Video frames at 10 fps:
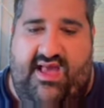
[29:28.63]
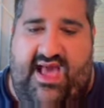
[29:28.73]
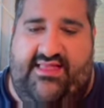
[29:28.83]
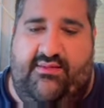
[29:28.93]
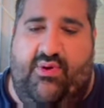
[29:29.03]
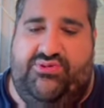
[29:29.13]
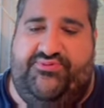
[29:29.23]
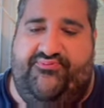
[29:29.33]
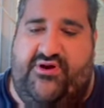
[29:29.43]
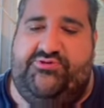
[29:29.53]
And the most
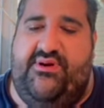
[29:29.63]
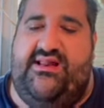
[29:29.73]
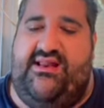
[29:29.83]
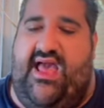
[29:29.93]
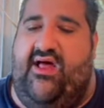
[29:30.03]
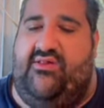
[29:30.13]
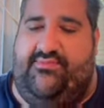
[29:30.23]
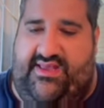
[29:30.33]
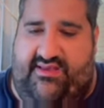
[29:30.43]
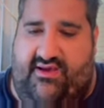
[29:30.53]
frustrating
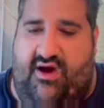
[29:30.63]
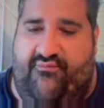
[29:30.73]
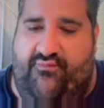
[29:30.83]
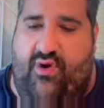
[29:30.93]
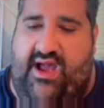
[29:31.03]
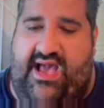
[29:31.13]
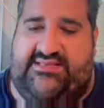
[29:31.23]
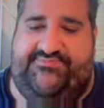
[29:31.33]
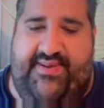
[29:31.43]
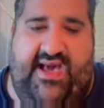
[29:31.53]
element of what
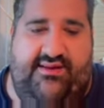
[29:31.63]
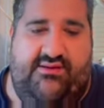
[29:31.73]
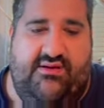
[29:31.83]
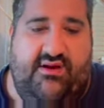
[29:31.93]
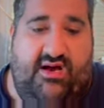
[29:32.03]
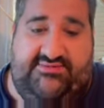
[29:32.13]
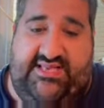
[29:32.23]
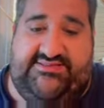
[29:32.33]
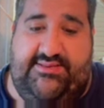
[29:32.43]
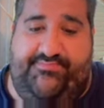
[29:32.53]
has been a
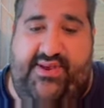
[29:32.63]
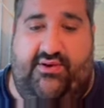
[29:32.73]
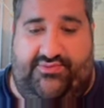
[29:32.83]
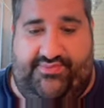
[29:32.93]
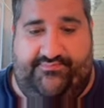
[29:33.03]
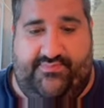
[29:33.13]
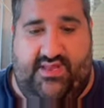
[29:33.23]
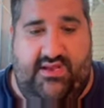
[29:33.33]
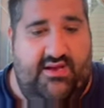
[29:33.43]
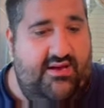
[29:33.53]
decent build.
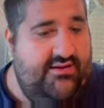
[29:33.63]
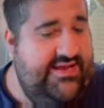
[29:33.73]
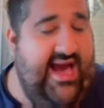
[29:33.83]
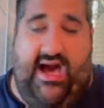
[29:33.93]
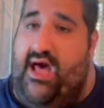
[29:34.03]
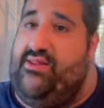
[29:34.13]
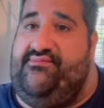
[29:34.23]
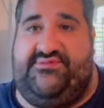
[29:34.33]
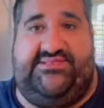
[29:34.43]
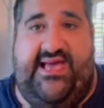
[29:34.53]
Yeah, I'll
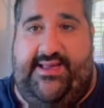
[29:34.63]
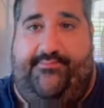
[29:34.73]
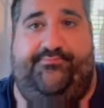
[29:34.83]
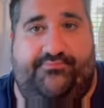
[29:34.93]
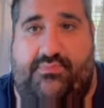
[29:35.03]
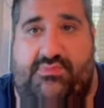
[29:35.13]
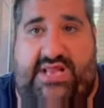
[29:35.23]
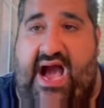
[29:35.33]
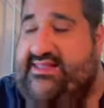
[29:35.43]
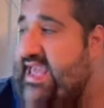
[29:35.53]
even say it.
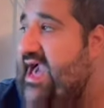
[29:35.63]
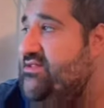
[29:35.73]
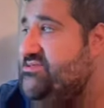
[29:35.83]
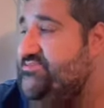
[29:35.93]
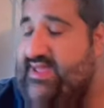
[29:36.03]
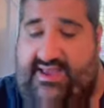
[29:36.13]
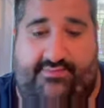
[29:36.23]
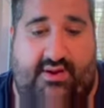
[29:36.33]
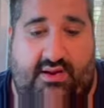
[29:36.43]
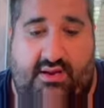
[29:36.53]
Don Callis, man.
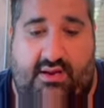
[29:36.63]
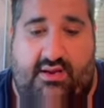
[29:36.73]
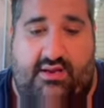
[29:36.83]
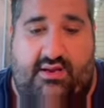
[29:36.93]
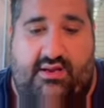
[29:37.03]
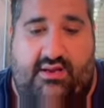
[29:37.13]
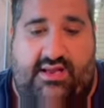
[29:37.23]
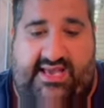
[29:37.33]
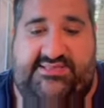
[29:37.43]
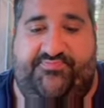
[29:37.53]

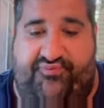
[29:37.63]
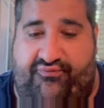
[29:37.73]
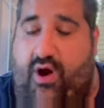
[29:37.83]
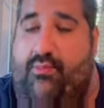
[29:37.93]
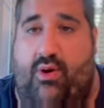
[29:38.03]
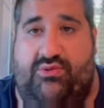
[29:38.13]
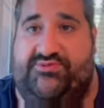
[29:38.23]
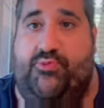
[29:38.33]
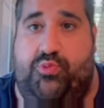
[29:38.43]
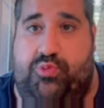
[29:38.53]
His promo was
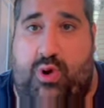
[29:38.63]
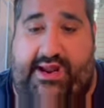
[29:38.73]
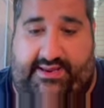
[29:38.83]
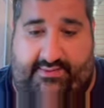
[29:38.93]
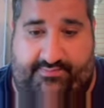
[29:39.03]
great.